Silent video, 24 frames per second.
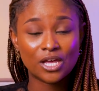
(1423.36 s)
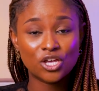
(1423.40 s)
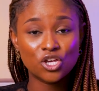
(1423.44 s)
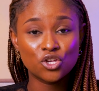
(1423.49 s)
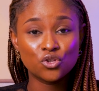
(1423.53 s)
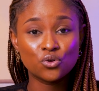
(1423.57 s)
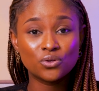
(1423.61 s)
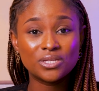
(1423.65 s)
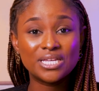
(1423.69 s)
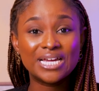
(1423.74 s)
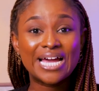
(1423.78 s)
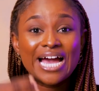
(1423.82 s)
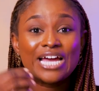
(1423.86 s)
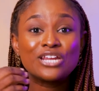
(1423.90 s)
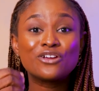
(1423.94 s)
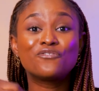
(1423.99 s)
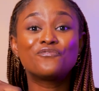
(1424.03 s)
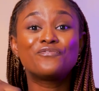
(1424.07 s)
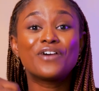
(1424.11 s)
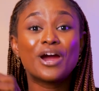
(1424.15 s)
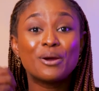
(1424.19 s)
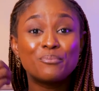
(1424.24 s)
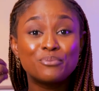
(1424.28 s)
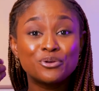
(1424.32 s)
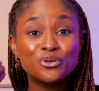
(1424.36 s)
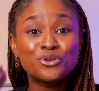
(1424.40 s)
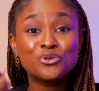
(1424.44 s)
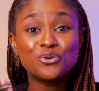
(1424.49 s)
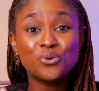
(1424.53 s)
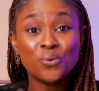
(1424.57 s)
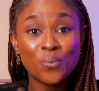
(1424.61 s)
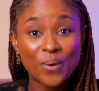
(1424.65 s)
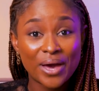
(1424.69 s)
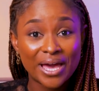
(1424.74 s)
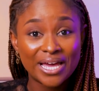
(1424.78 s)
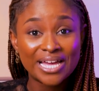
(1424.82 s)
you know, the kind of fabric
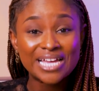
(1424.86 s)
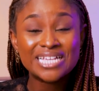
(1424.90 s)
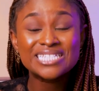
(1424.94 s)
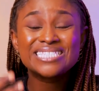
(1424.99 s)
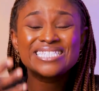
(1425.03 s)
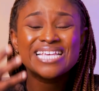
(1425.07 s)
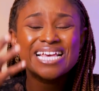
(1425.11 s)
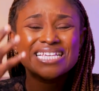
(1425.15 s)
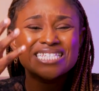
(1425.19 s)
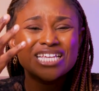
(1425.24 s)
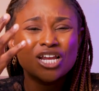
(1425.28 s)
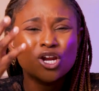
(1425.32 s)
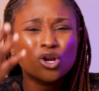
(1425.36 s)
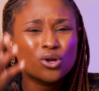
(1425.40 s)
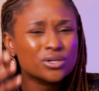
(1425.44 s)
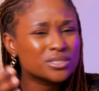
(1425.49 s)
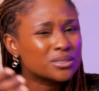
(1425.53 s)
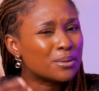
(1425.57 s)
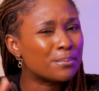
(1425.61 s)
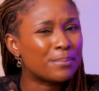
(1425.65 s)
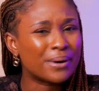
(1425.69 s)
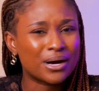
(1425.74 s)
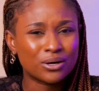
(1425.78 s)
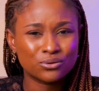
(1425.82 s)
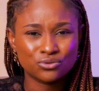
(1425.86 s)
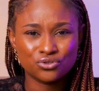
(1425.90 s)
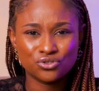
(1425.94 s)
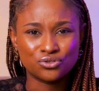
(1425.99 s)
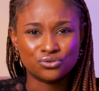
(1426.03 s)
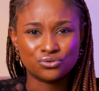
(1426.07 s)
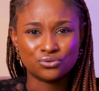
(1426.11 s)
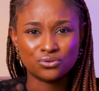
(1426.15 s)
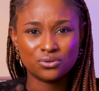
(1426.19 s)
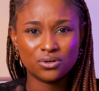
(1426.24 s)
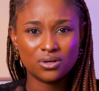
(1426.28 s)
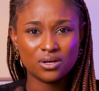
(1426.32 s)
you wear, it says a lot about
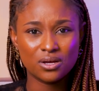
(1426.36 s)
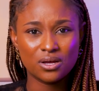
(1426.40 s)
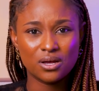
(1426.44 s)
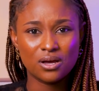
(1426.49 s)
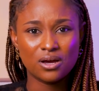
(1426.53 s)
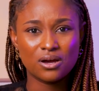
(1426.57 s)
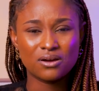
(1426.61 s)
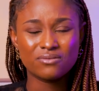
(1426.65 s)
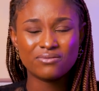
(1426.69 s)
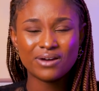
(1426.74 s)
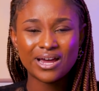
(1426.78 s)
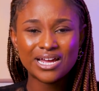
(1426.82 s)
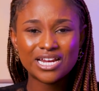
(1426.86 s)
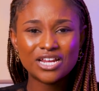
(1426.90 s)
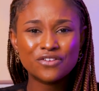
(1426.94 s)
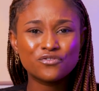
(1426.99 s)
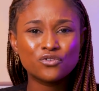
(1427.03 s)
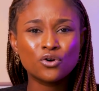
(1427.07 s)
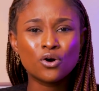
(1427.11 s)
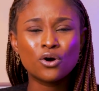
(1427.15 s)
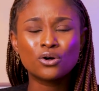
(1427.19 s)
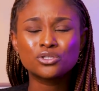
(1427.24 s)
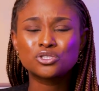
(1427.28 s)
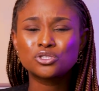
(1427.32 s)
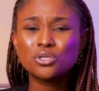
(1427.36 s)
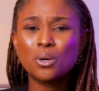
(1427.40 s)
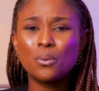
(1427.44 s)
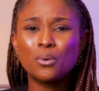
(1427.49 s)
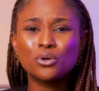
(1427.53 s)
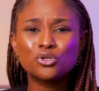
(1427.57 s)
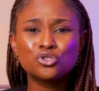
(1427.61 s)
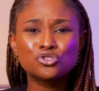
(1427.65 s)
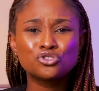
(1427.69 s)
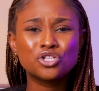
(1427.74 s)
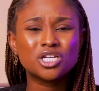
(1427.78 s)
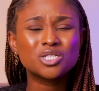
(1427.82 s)
you, right? If you are
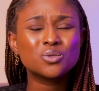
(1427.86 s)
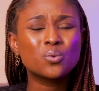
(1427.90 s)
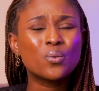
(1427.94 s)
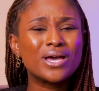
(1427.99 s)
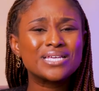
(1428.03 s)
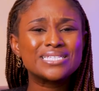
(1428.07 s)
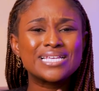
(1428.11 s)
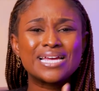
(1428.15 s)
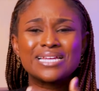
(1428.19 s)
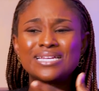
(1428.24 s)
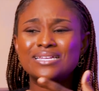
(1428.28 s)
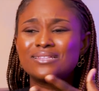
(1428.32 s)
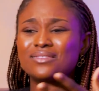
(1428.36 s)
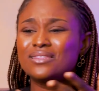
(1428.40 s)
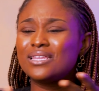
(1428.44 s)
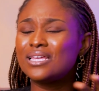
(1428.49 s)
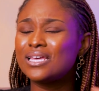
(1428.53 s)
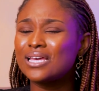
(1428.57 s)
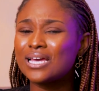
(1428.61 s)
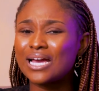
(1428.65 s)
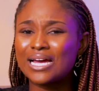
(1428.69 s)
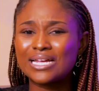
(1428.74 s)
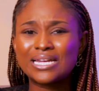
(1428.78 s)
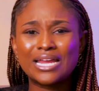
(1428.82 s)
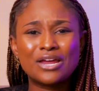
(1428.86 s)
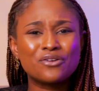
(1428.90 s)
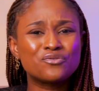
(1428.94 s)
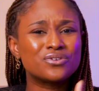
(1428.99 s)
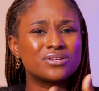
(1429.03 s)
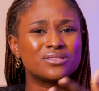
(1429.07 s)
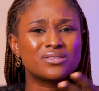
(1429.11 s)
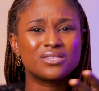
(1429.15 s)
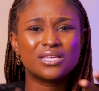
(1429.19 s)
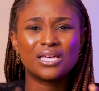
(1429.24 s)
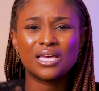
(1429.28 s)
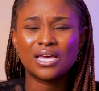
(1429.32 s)
someone who just wears anything and
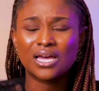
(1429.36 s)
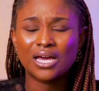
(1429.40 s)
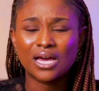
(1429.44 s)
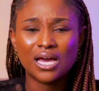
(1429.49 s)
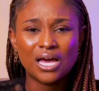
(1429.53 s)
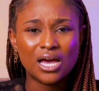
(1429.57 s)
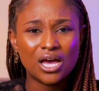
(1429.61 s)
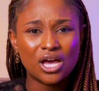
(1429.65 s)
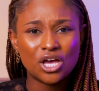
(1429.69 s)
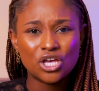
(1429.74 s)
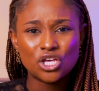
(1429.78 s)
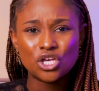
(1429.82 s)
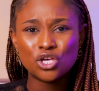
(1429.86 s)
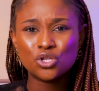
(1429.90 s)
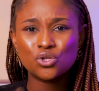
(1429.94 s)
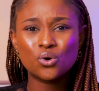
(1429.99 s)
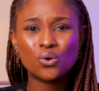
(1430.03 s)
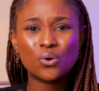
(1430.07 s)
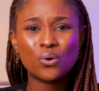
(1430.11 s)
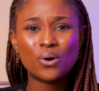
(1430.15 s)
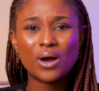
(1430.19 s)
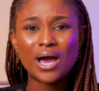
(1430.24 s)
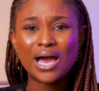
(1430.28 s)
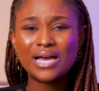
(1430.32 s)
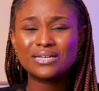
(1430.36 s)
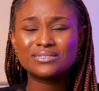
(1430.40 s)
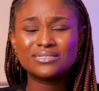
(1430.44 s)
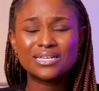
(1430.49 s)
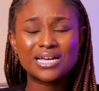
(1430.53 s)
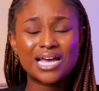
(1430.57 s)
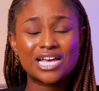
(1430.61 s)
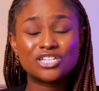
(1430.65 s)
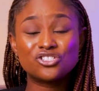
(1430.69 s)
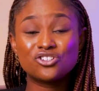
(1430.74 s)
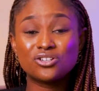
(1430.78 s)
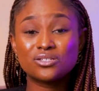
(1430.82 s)
everything, you know, I
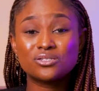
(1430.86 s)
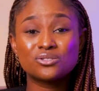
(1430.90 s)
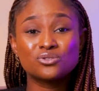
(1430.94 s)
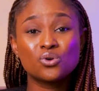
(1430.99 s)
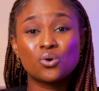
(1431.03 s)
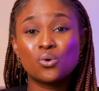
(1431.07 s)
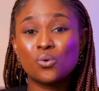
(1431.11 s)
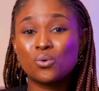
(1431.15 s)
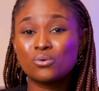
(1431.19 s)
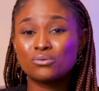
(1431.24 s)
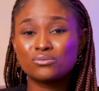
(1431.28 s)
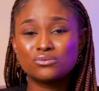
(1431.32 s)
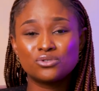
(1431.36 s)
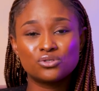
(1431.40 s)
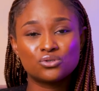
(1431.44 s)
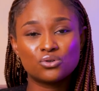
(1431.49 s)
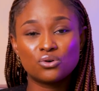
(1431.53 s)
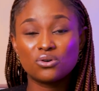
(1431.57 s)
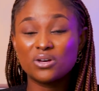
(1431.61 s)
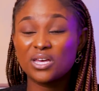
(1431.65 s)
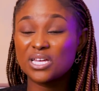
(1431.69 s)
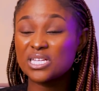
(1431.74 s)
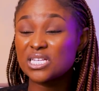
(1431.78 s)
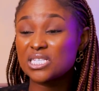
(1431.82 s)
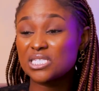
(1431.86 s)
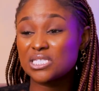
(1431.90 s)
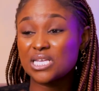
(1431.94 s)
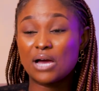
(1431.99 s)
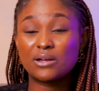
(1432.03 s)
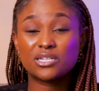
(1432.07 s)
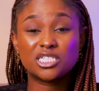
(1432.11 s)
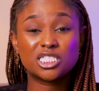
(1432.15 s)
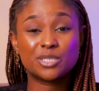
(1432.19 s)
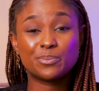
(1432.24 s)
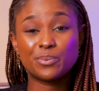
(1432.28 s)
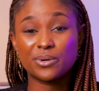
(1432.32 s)
just know, you know, okay, this is
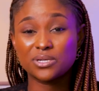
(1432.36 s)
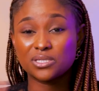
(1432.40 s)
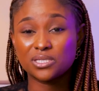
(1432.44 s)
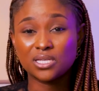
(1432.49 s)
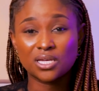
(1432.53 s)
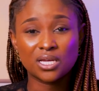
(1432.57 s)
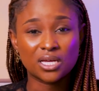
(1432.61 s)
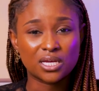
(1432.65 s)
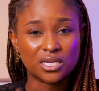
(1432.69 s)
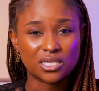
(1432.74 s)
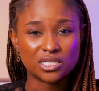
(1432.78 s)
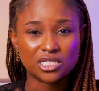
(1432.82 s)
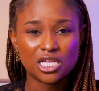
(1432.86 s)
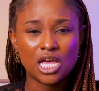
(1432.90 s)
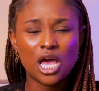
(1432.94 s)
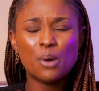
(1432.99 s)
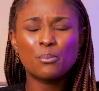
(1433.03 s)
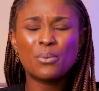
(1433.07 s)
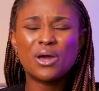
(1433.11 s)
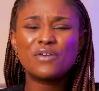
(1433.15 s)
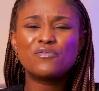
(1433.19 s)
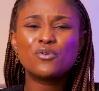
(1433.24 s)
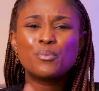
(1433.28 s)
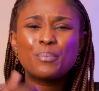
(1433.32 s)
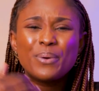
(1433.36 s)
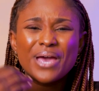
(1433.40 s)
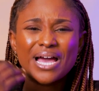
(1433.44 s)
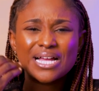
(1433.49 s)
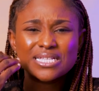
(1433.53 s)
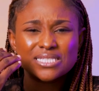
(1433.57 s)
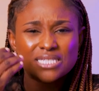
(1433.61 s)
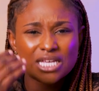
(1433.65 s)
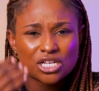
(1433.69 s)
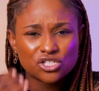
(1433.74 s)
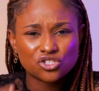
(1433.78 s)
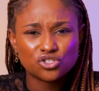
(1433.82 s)
how this person is. But if you pay
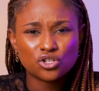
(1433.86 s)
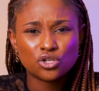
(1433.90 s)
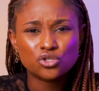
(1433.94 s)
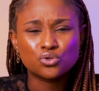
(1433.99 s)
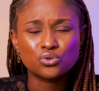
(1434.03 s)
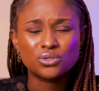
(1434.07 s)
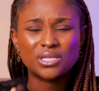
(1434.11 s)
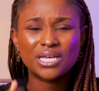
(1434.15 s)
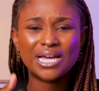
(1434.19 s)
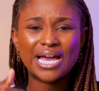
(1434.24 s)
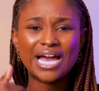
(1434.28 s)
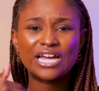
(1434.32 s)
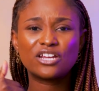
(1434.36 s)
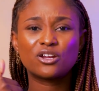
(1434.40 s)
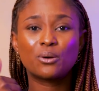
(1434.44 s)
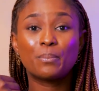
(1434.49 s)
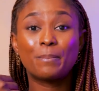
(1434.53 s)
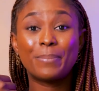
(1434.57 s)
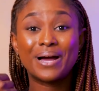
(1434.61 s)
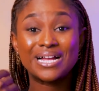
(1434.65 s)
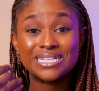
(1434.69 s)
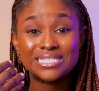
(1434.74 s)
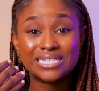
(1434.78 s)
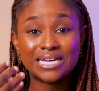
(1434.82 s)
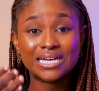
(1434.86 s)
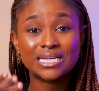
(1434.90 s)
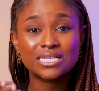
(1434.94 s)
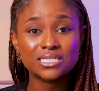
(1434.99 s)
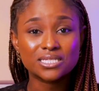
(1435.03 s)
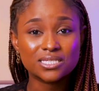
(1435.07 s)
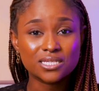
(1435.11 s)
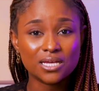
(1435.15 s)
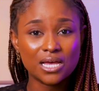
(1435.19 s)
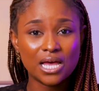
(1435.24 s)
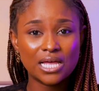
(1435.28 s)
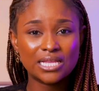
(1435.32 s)
attention to the kind of
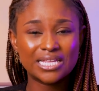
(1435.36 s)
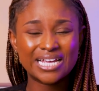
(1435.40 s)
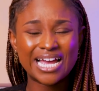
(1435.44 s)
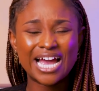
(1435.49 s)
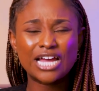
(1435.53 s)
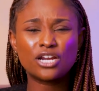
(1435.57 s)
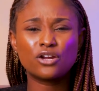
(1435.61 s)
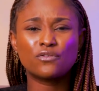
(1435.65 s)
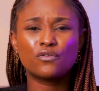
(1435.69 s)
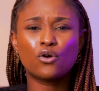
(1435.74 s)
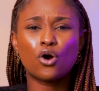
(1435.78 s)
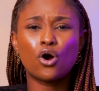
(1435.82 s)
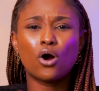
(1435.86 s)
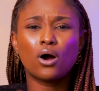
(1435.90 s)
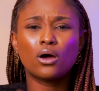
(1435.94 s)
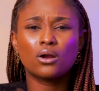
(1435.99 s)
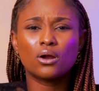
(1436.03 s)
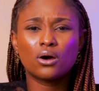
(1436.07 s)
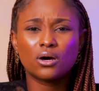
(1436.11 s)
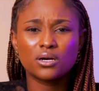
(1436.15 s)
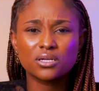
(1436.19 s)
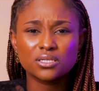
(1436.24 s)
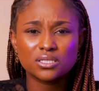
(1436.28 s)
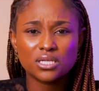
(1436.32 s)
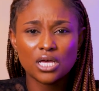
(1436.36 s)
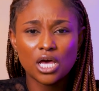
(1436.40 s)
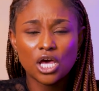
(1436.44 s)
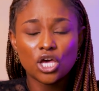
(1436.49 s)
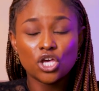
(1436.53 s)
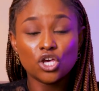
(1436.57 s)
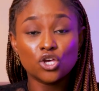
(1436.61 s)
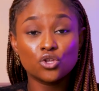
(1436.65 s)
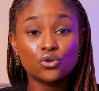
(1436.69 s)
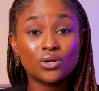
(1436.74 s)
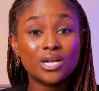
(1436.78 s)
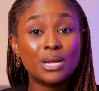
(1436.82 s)
patterns, the kind of colors,
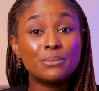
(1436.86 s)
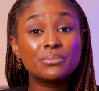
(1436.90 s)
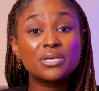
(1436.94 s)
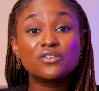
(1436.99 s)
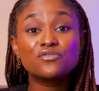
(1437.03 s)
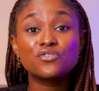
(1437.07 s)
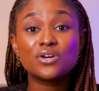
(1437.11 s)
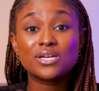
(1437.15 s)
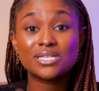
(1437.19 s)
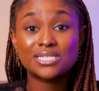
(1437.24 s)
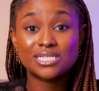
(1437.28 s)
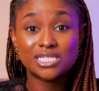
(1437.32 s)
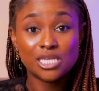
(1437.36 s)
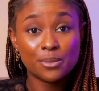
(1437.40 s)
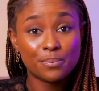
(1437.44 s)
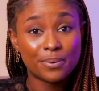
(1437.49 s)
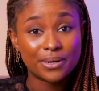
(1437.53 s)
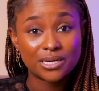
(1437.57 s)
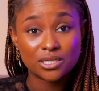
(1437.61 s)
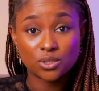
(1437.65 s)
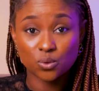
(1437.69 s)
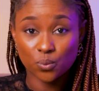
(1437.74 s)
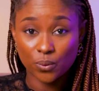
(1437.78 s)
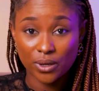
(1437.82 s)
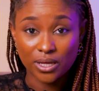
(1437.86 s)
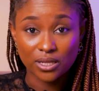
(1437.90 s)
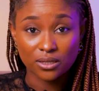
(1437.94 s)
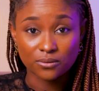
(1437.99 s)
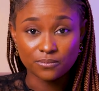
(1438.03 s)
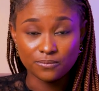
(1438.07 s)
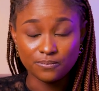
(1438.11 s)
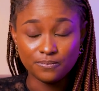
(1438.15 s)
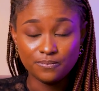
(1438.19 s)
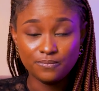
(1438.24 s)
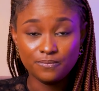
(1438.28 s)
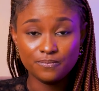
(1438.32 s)
you know, let me give you a tip as
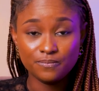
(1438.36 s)
well.